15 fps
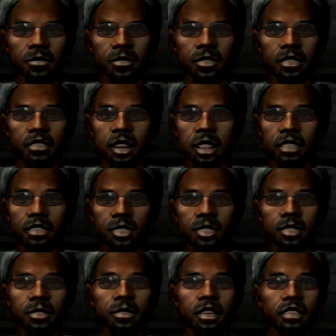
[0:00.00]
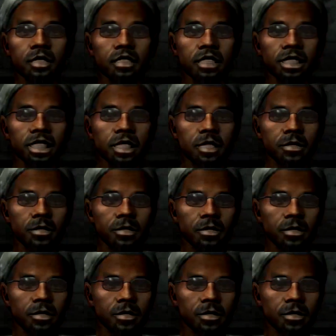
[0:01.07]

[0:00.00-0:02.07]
You've never heard of Rivet City?